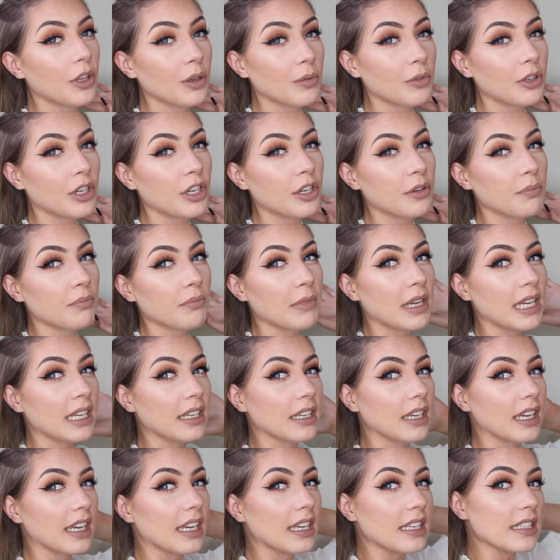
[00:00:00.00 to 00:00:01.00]
you want to
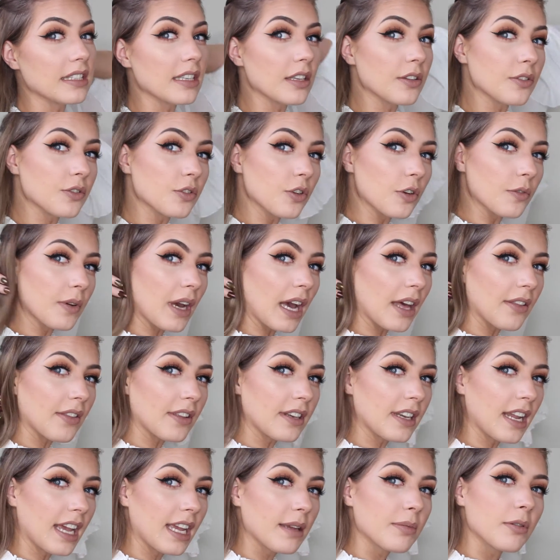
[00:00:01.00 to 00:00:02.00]
make is sort of at the
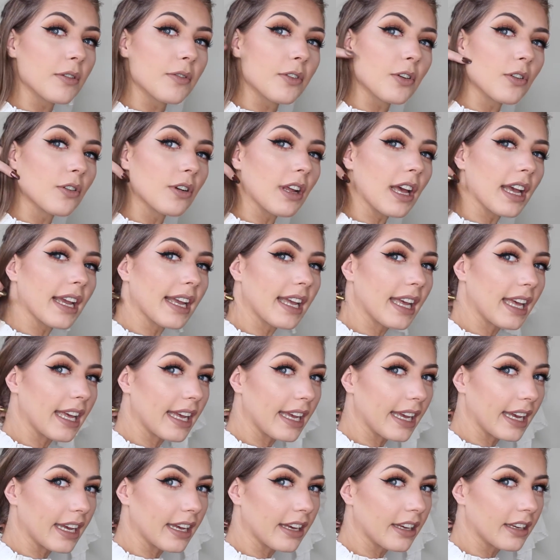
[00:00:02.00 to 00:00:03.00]
nape of your neck
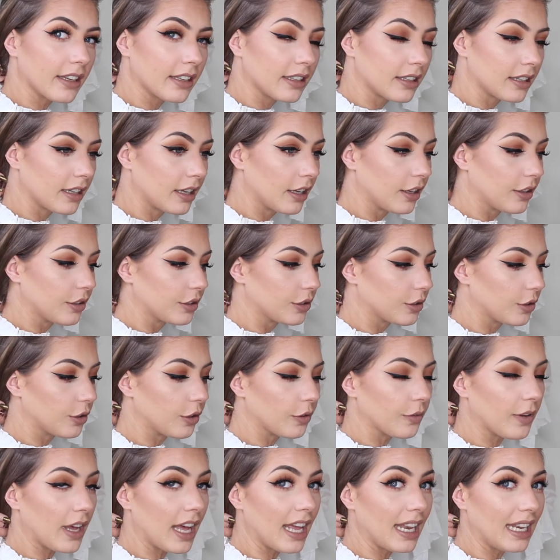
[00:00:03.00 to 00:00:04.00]
here, sort
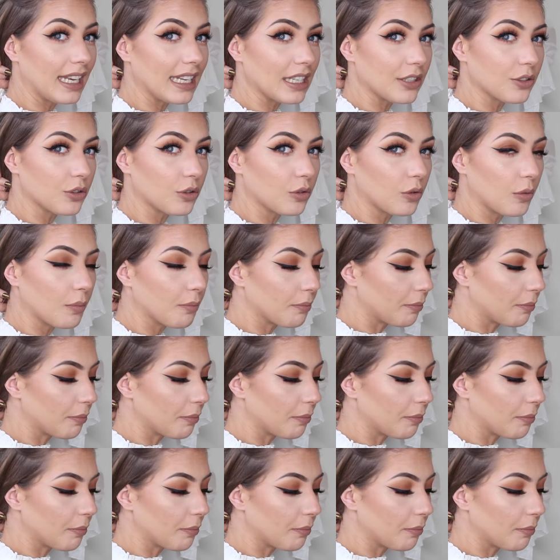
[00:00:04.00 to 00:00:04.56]
of a little